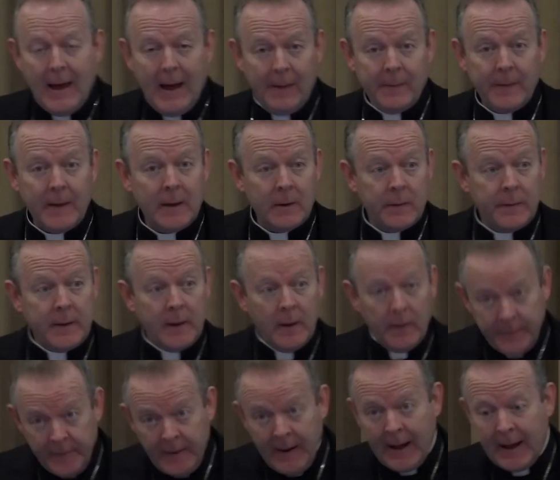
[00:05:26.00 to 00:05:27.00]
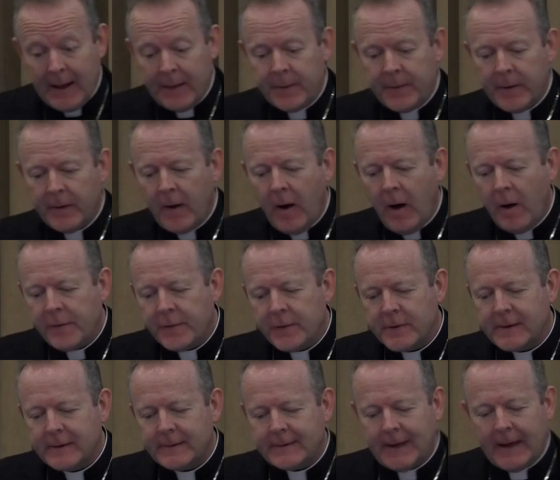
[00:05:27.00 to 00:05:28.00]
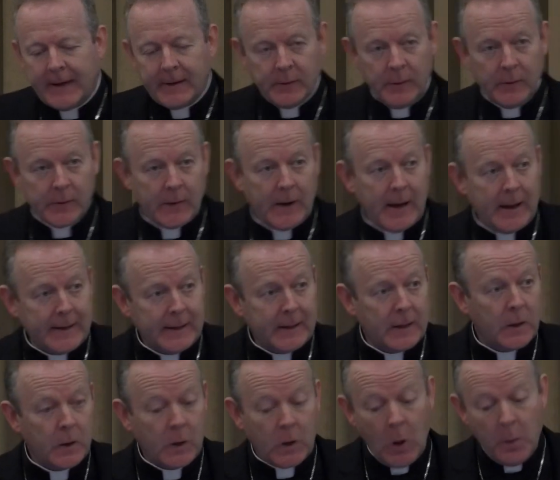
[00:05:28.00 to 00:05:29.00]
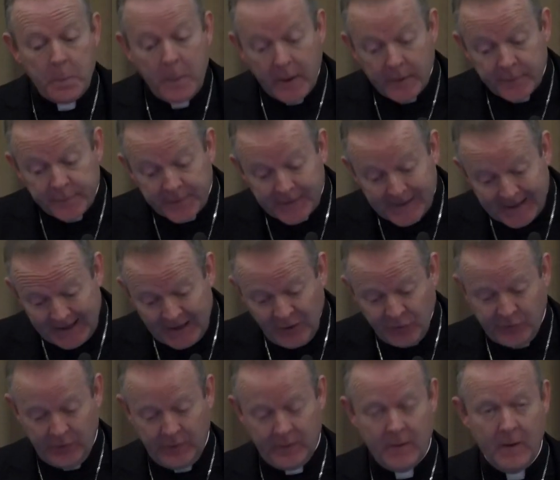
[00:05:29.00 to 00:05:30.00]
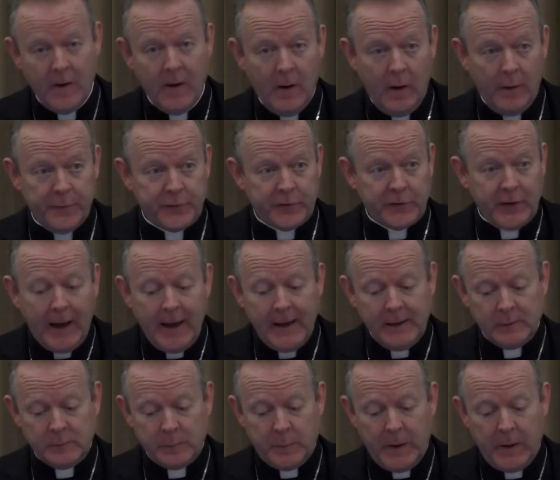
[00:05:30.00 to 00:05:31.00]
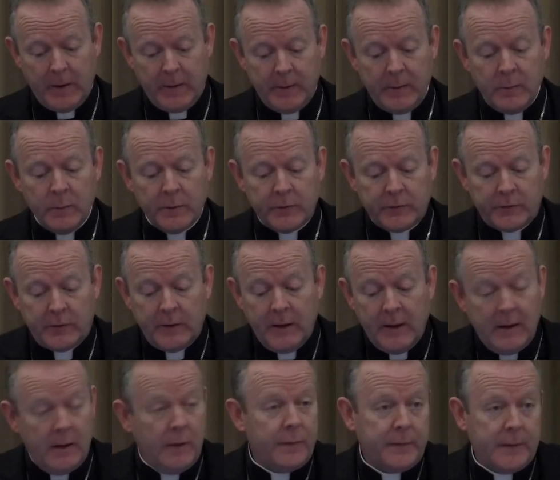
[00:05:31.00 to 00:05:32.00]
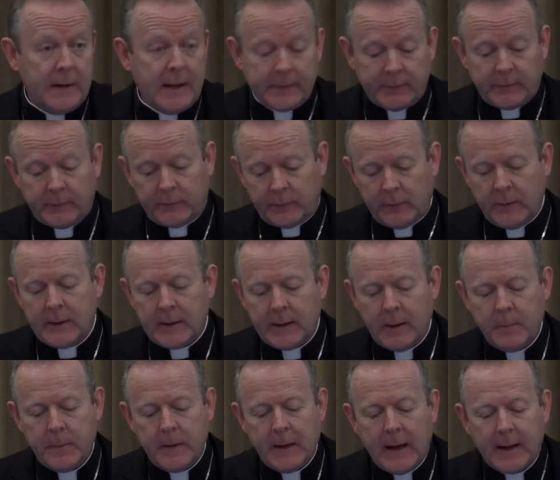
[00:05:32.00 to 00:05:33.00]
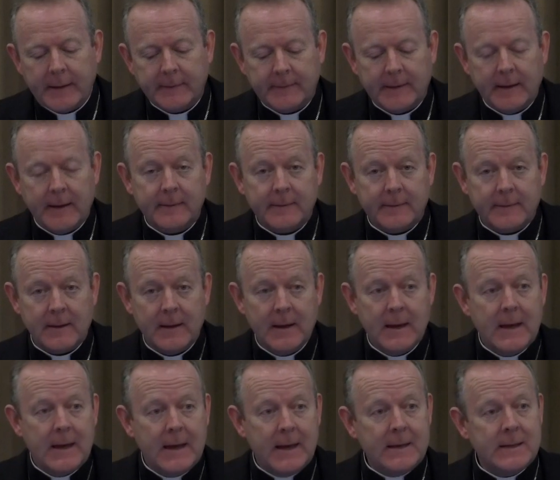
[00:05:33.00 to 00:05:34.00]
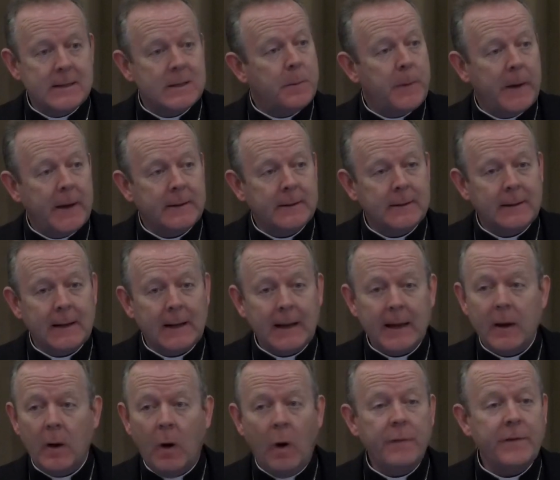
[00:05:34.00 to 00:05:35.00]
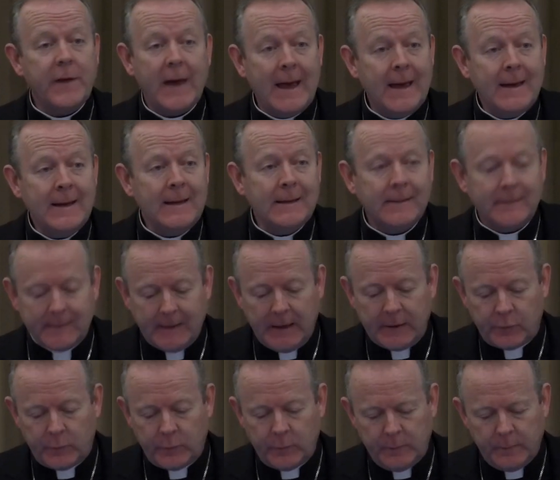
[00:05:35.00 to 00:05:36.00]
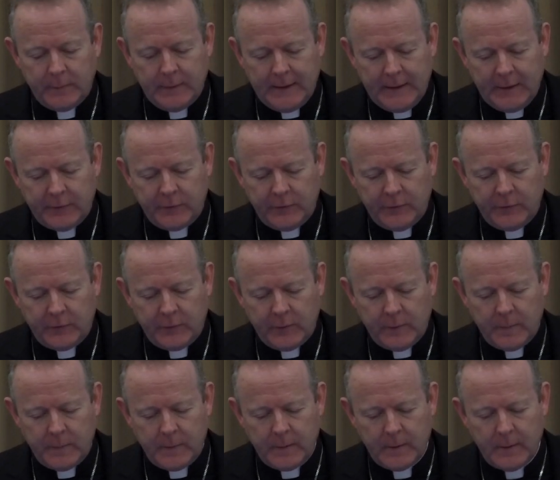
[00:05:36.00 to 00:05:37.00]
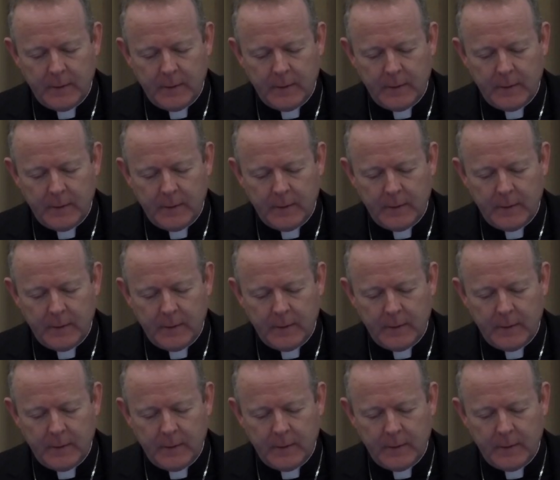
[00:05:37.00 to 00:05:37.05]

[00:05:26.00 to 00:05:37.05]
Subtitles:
And then, on the other hand, they're offered a technocratic commodification of childbearing, which, if necessary, can be accessed independently of any sexual relationship.